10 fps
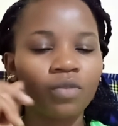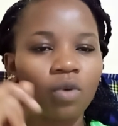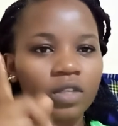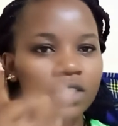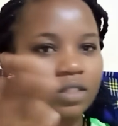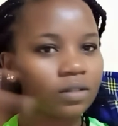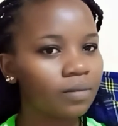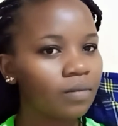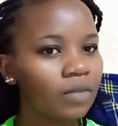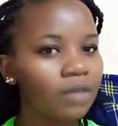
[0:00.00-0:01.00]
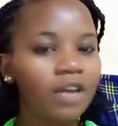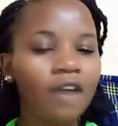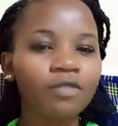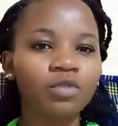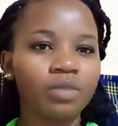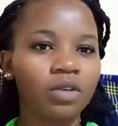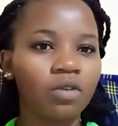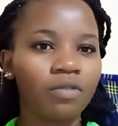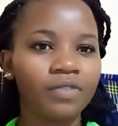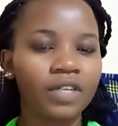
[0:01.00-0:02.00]
course we have to be
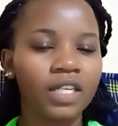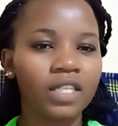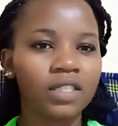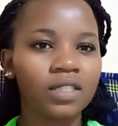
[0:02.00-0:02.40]
confident.